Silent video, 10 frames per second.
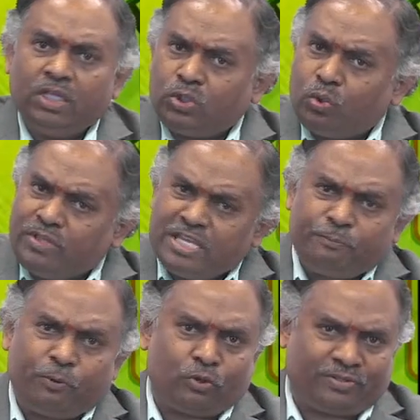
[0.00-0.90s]
Through
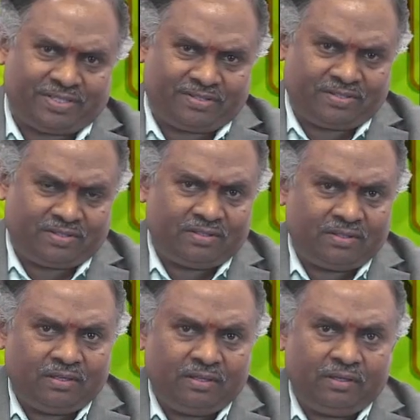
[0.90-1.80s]
this process,
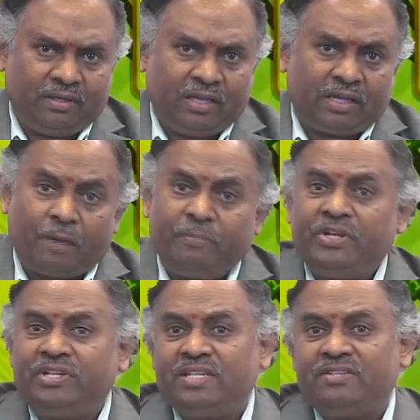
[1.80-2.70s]

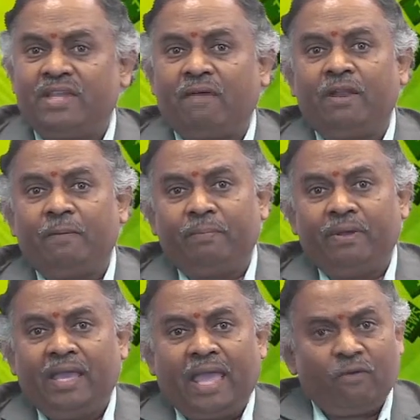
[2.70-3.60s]
communities develop
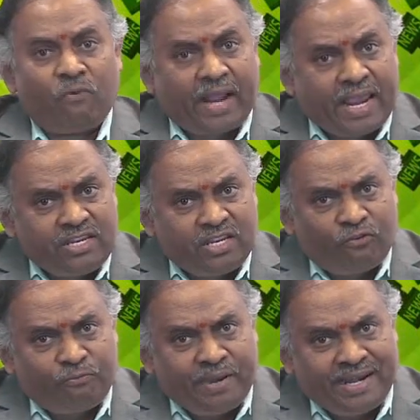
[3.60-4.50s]
a variety
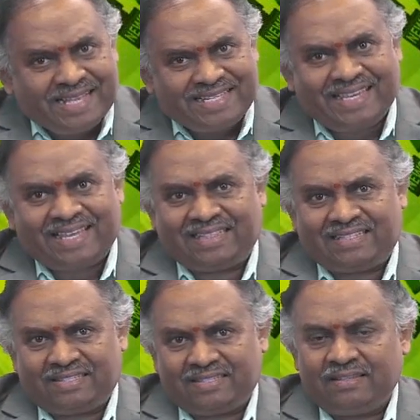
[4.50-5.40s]
of media
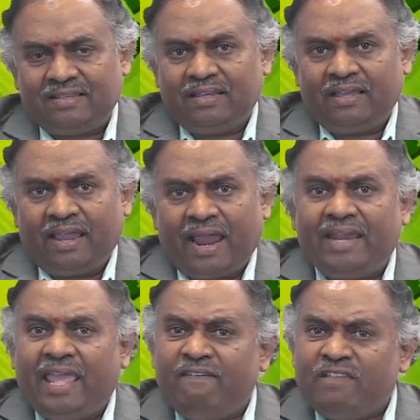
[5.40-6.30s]
skills
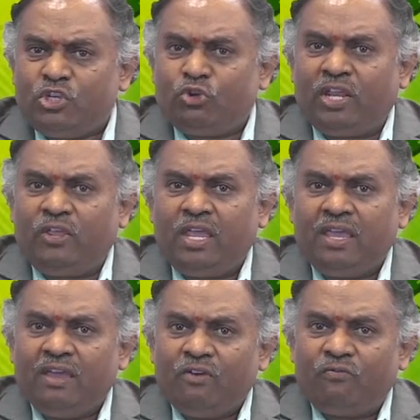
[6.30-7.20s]
and eventually
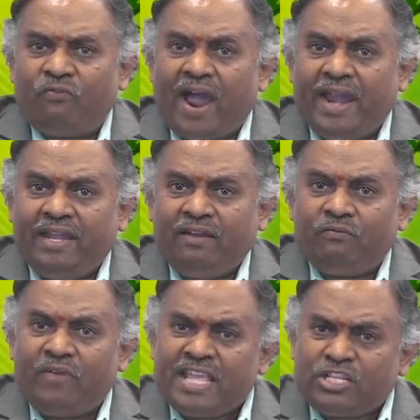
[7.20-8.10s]

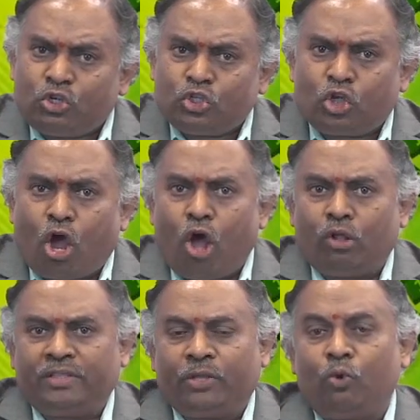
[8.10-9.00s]
find ways to
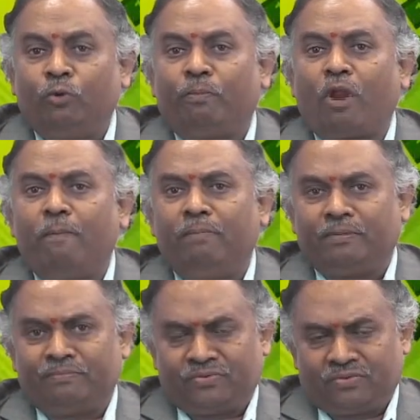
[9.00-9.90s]
solve their own
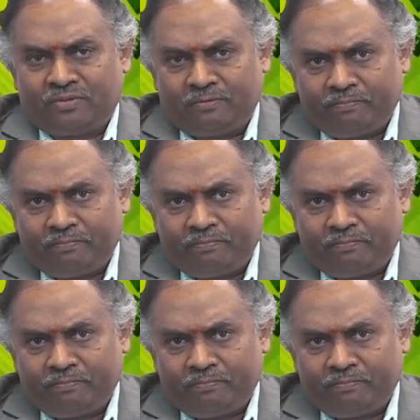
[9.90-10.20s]
problems.